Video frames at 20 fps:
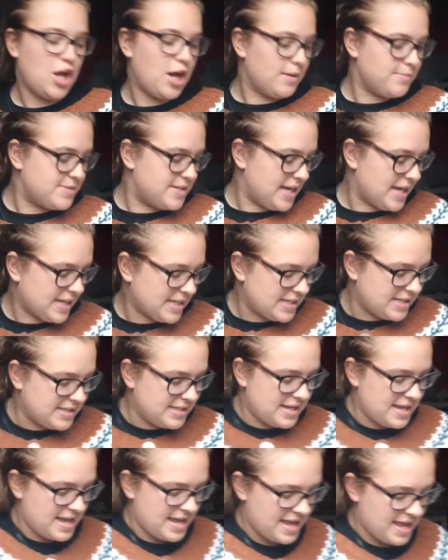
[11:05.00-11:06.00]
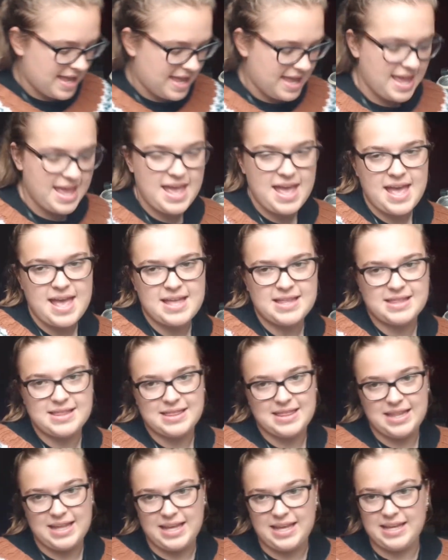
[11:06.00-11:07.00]
objects.
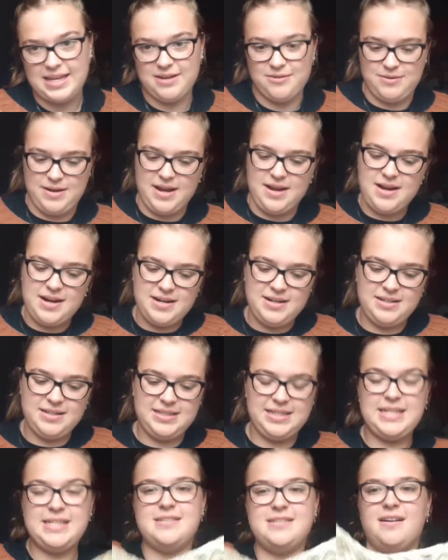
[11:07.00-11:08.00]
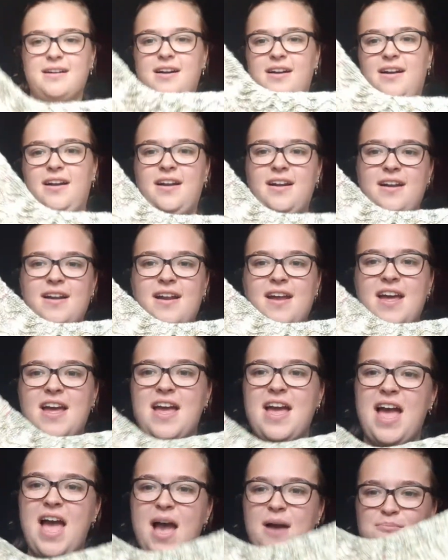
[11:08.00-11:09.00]
Here they are. These are
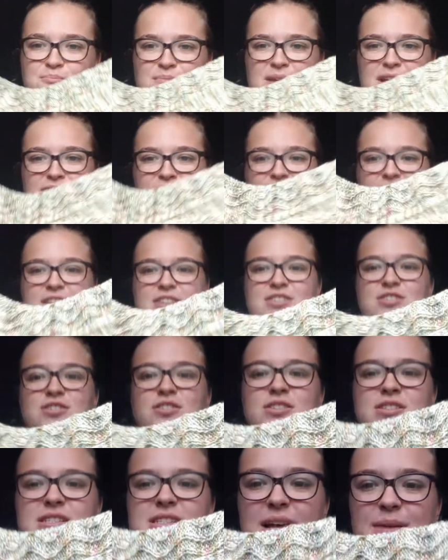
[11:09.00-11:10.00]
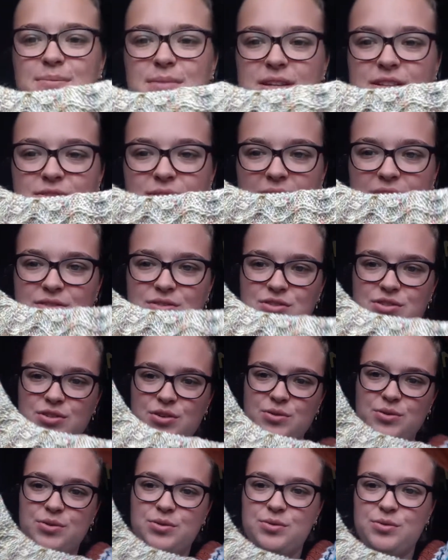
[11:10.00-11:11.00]
my finished socks. Let me try to
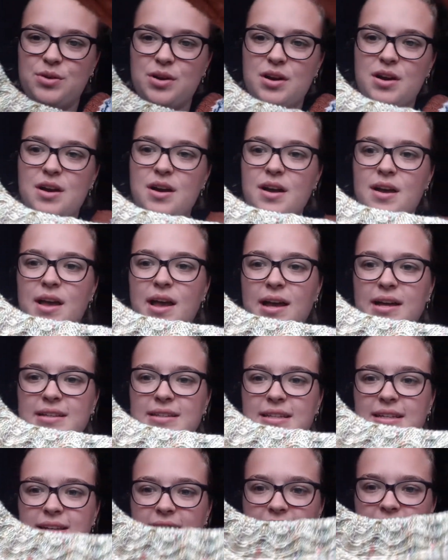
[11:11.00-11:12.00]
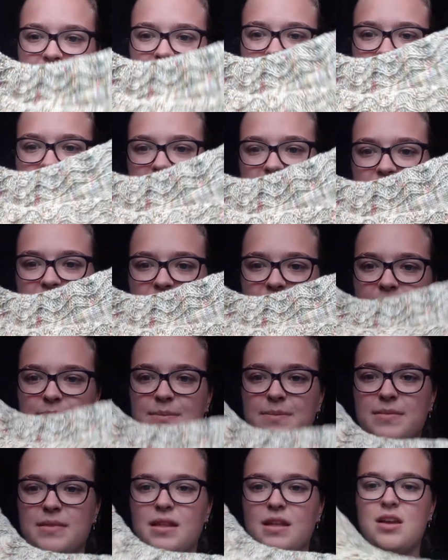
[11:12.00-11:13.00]
show you the yarn.
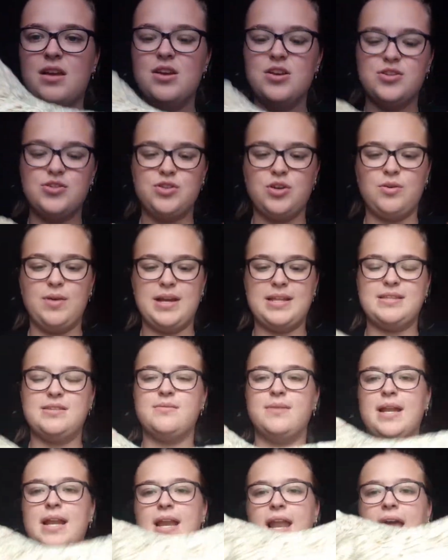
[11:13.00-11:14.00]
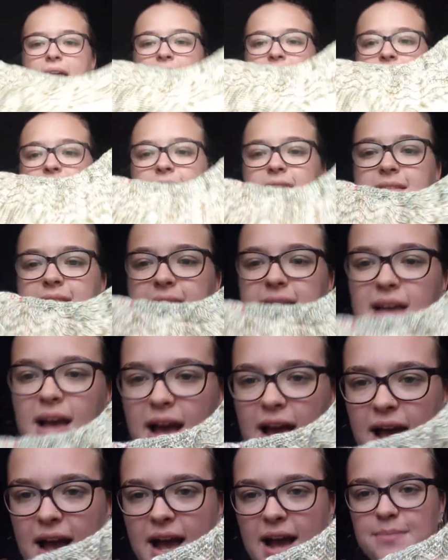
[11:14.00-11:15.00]
So it's really like this.
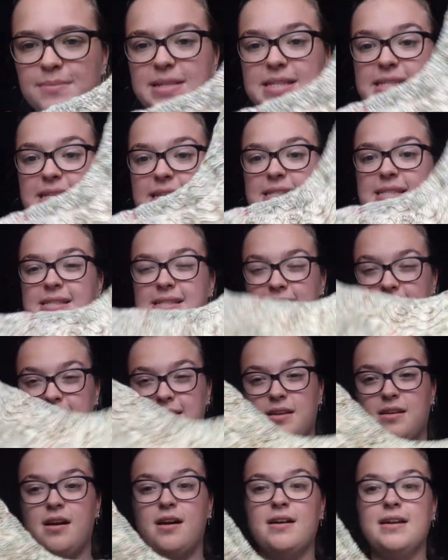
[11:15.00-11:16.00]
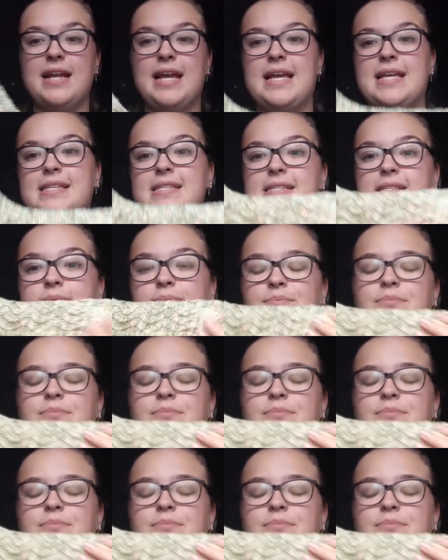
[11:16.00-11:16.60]
This is the yarn is.